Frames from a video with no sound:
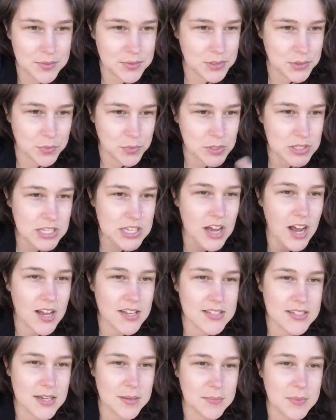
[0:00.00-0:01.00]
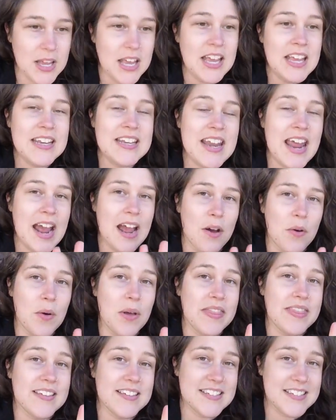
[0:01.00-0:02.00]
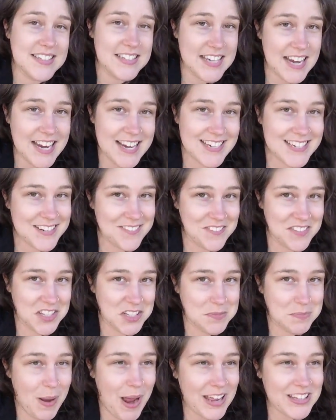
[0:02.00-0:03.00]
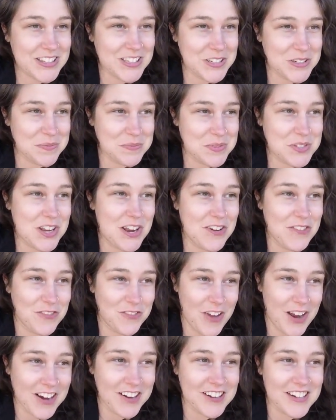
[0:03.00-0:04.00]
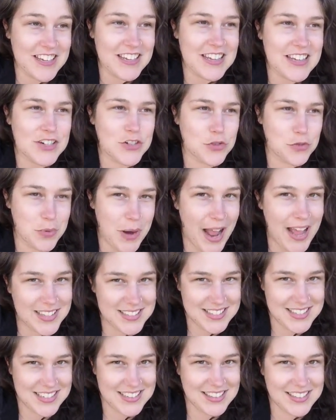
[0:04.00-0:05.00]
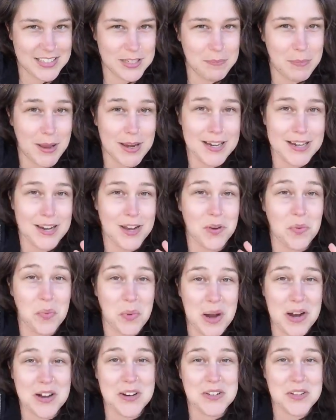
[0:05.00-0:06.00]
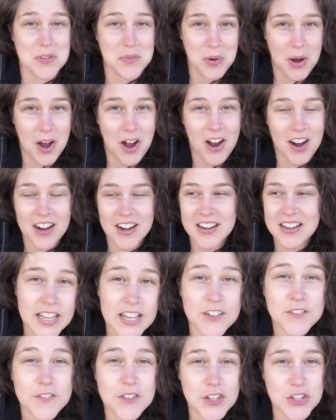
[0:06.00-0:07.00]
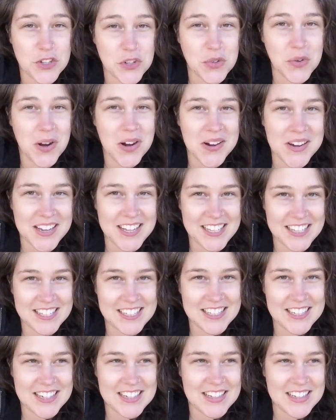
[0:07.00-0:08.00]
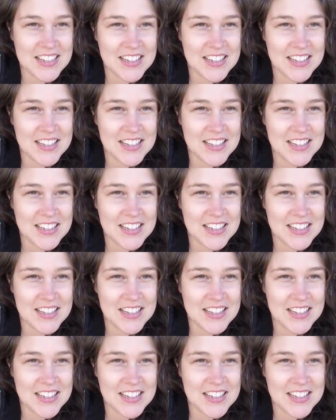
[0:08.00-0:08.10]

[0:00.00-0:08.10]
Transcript: It was really awesome. Now, the state of these bathrooms can vary drastically depending on where you are. If you are in